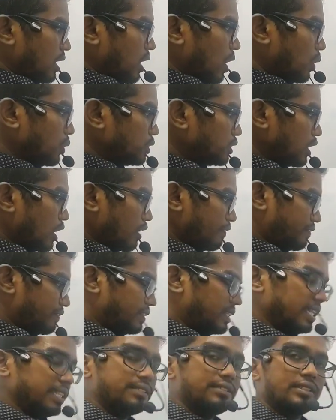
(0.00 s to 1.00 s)
Out
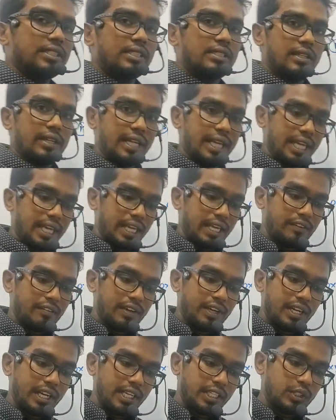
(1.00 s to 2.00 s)
of these three,
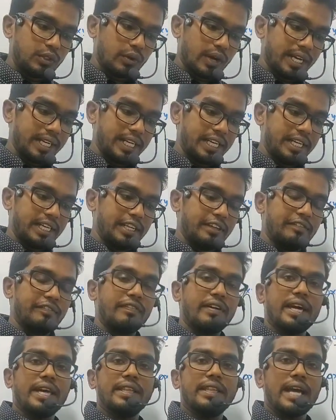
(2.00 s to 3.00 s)
we need to
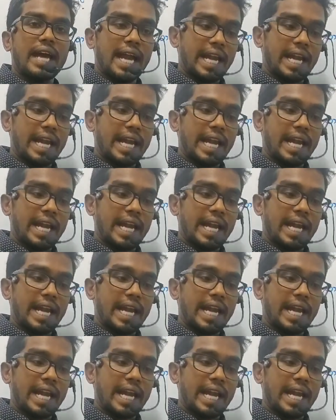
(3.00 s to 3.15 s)
identify the